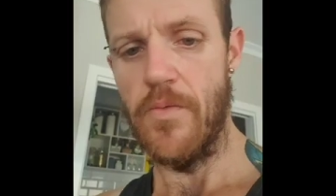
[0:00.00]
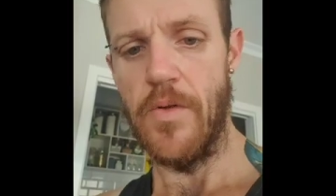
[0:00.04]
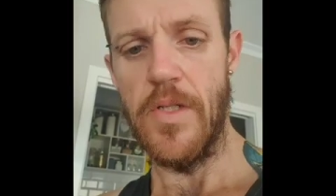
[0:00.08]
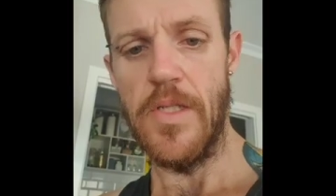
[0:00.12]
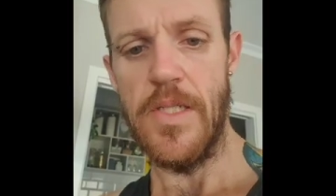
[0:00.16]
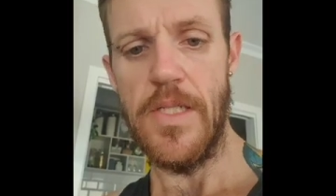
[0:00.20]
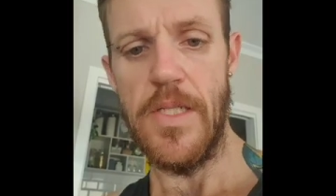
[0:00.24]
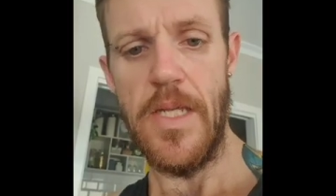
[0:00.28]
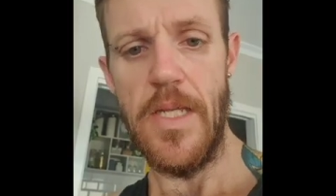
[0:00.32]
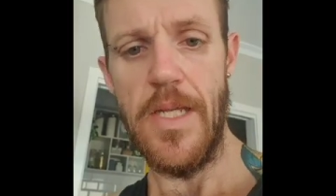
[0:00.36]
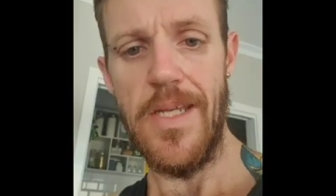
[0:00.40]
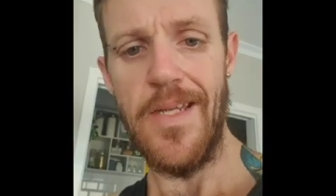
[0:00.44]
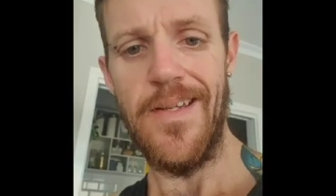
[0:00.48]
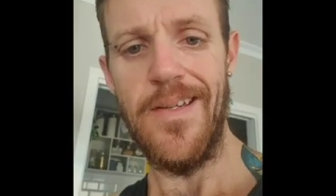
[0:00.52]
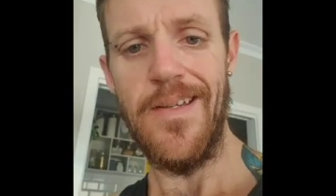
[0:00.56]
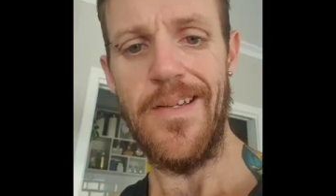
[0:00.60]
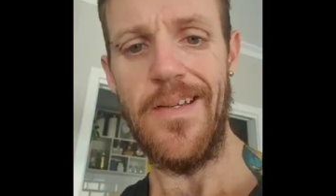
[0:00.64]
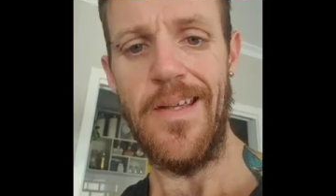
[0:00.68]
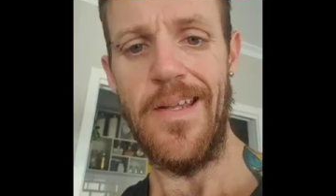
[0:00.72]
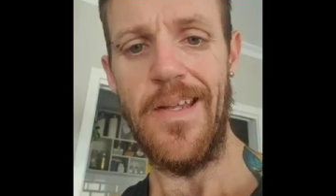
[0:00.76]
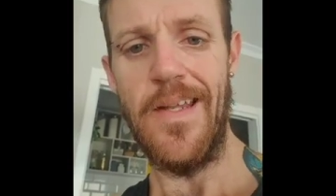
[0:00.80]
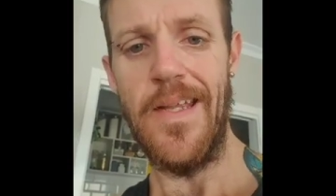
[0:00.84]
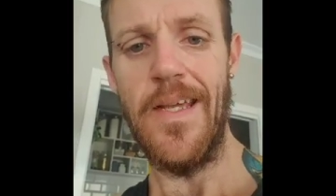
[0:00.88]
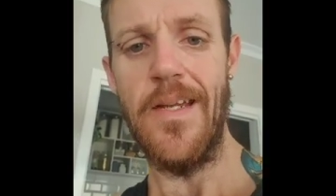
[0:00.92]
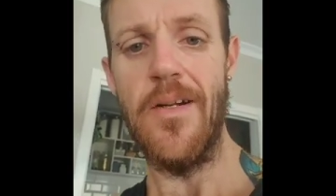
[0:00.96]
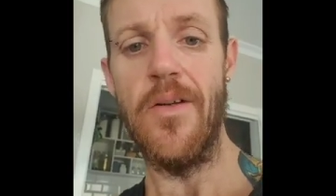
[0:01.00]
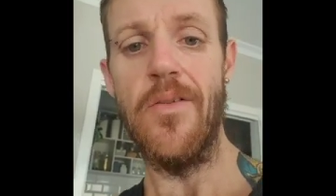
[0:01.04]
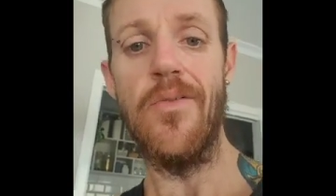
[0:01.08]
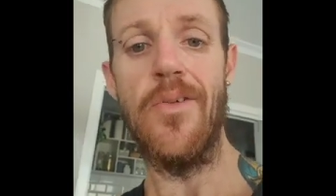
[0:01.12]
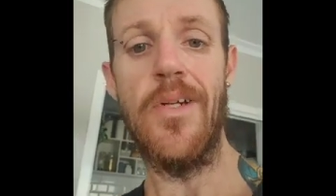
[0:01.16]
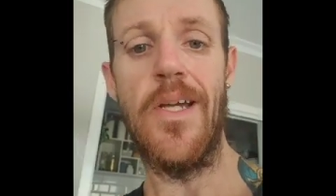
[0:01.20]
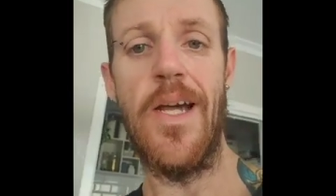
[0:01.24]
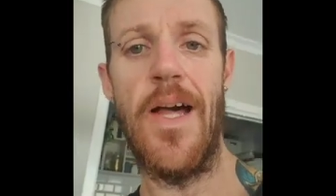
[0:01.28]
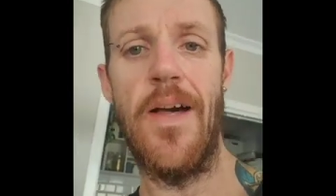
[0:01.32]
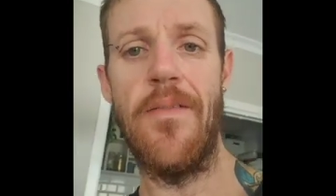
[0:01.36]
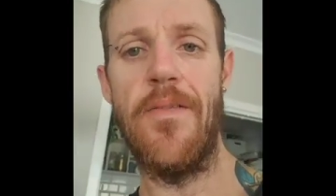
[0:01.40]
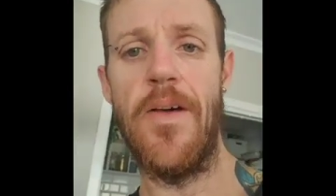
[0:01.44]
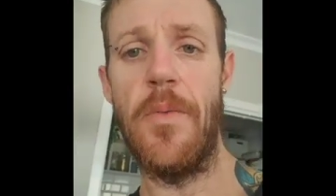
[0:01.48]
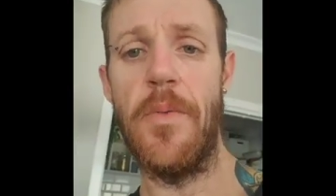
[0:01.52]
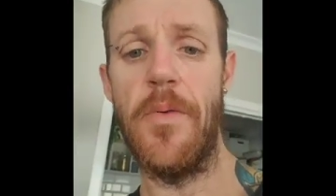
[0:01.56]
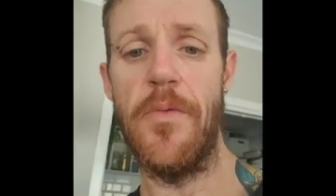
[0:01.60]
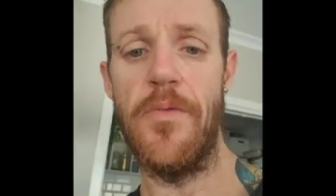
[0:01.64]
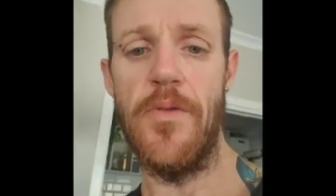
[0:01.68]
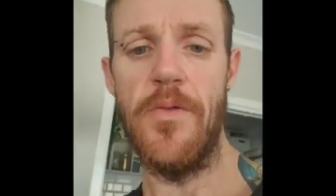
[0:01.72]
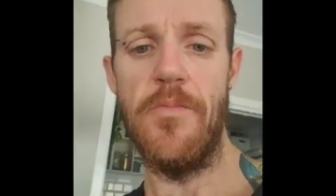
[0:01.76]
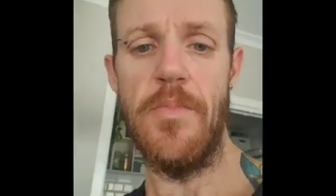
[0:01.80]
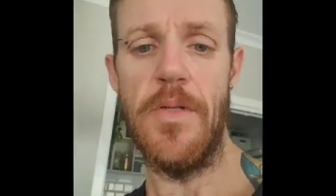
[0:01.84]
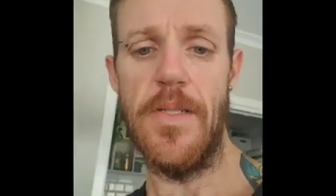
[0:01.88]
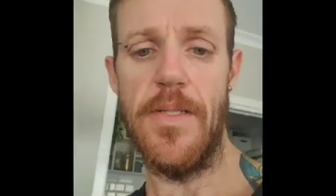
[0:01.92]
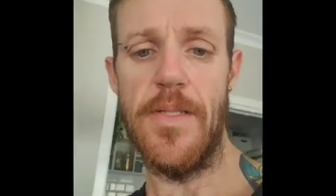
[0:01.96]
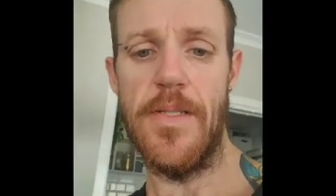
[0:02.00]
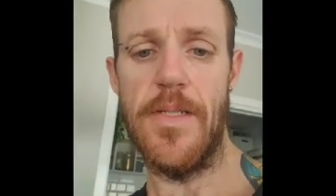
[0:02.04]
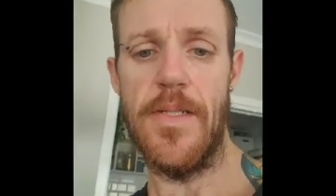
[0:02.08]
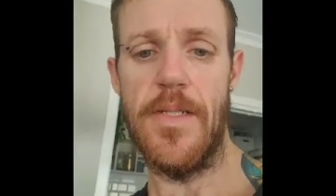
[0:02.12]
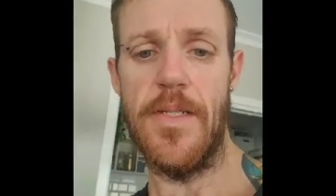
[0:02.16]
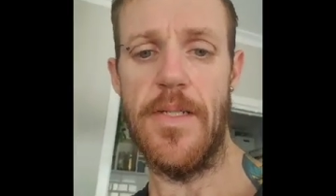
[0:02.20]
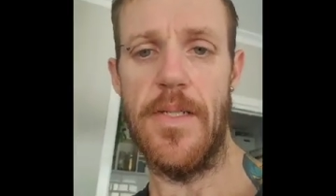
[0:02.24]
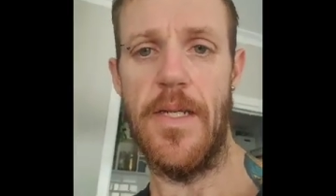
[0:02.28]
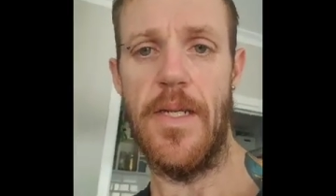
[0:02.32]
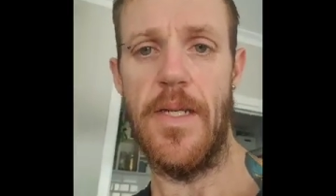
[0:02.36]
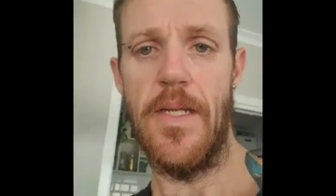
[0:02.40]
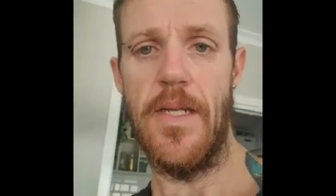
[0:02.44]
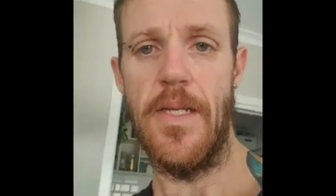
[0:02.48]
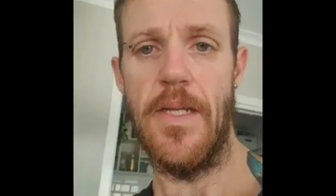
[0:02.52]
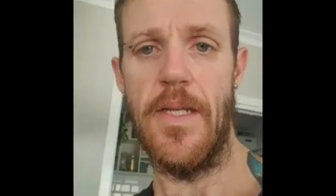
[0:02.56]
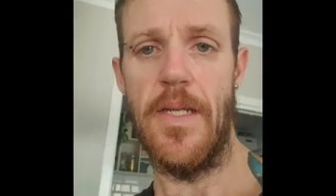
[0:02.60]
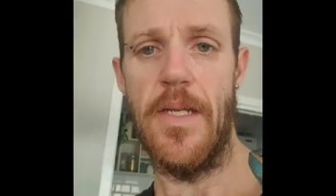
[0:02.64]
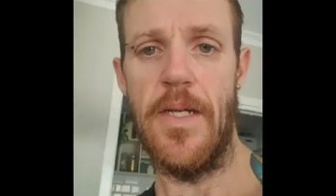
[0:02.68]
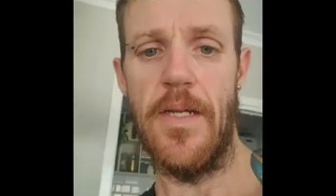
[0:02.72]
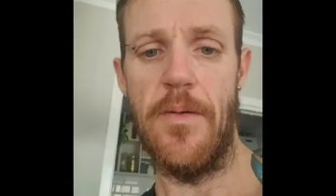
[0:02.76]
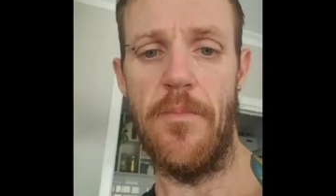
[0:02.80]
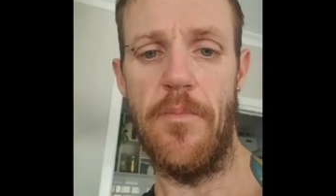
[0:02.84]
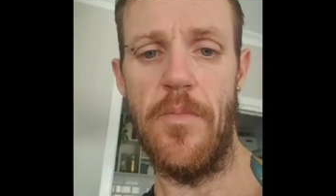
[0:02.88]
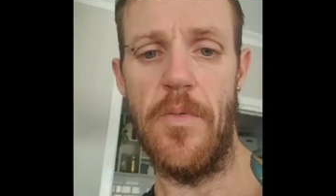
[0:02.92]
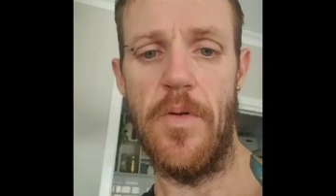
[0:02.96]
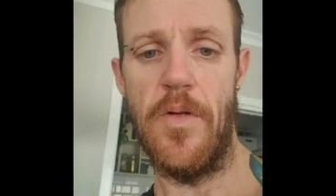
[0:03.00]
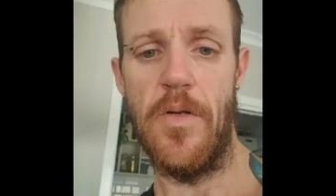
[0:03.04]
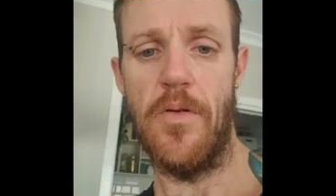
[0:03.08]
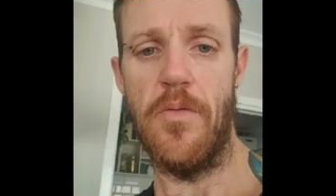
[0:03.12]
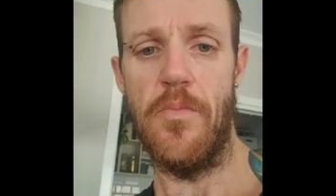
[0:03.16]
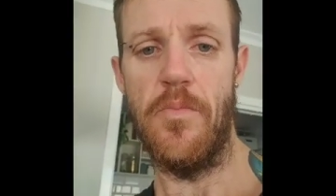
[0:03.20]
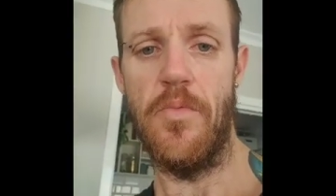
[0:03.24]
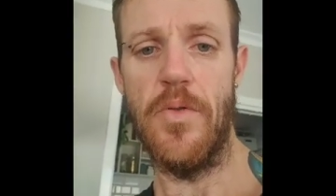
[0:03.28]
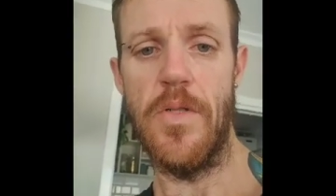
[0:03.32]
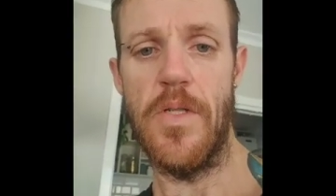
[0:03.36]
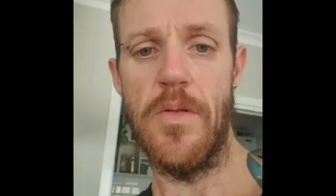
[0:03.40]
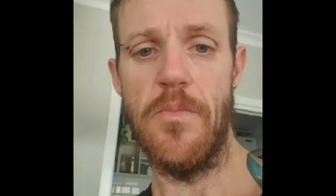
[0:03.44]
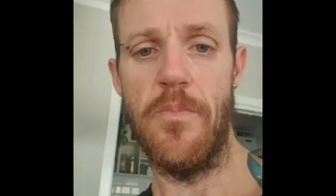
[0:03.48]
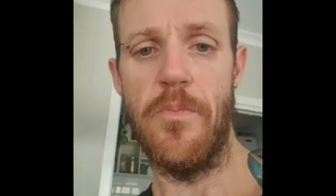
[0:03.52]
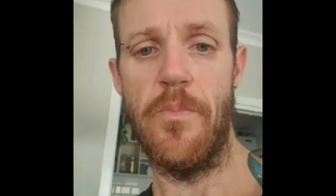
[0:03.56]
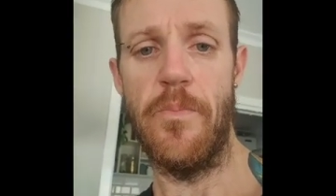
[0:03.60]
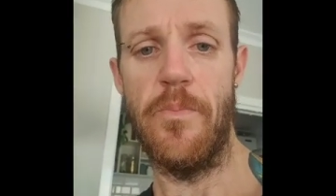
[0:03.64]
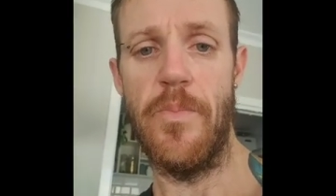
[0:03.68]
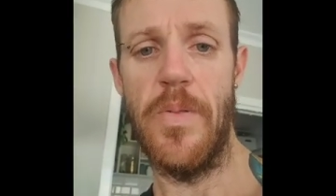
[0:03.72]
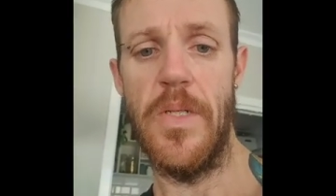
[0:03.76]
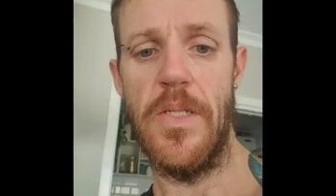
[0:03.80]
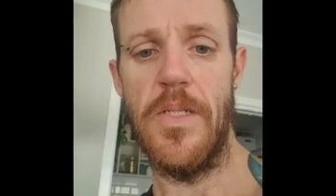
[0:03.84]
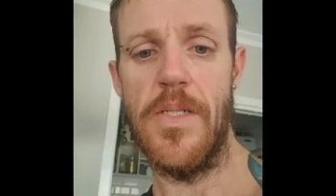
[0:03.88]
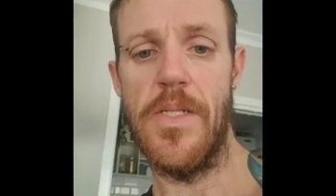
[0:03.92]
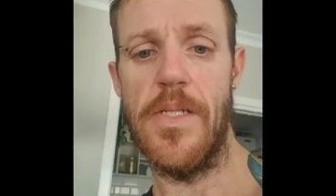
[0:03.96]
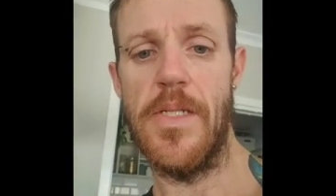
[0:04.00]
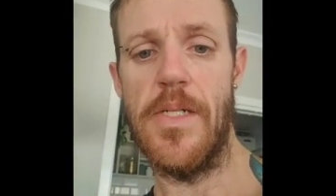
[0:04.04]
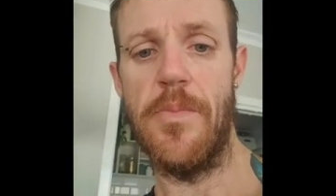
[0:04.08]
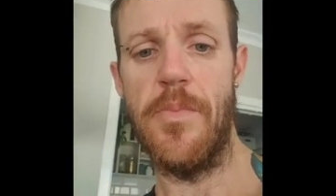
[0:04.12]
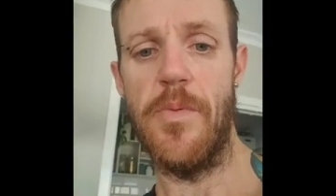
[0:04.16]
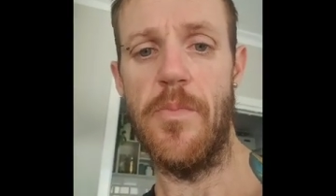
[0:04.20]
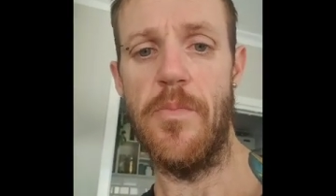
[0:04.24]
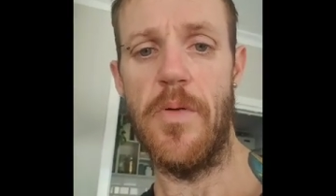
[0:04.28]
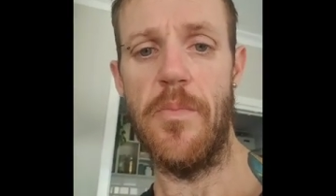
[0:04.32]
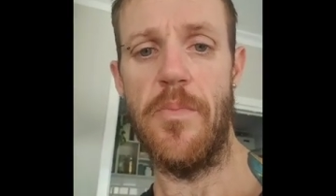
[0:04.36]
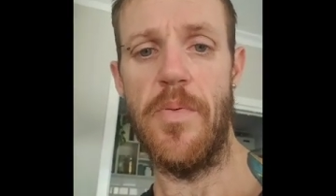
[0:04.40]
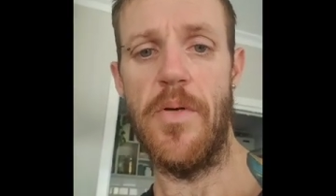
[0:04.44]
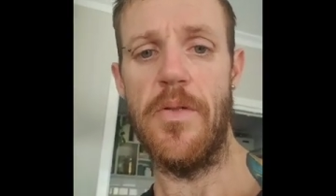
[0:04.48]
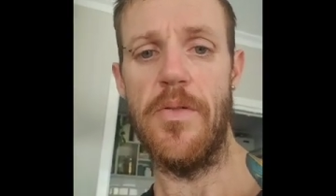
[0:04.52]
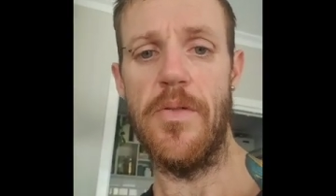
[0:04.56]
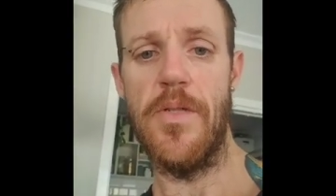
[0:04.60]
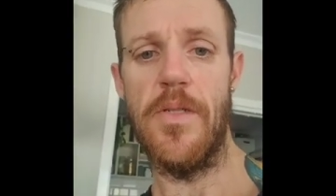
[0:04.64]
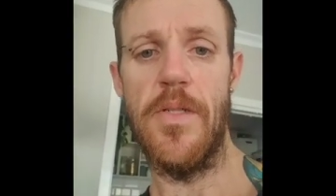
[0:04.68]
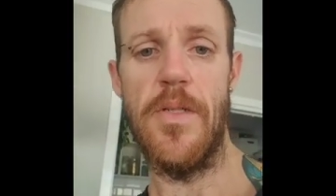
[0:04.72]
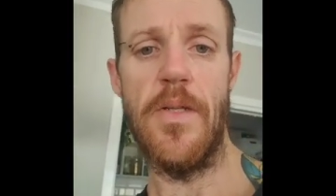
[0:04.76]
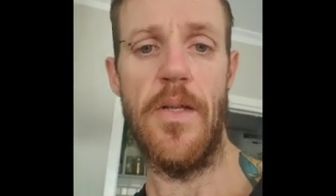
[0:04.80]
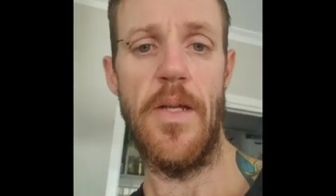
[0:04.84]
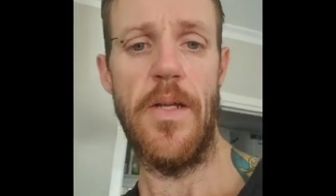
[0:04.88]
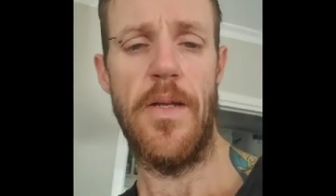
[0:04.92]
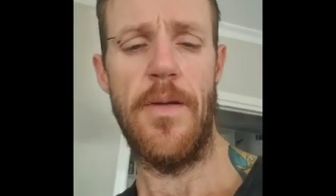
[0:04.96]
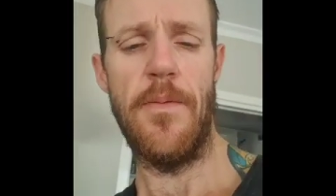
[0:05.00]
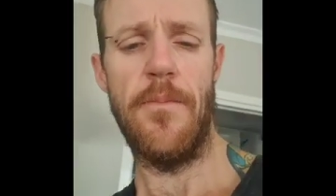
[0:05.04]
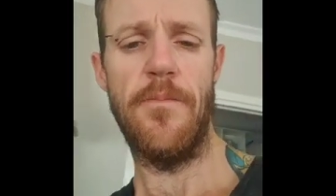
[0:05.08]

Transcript: its thing, and then I'll carve up a few bits, and I'll put some pictures up on my post.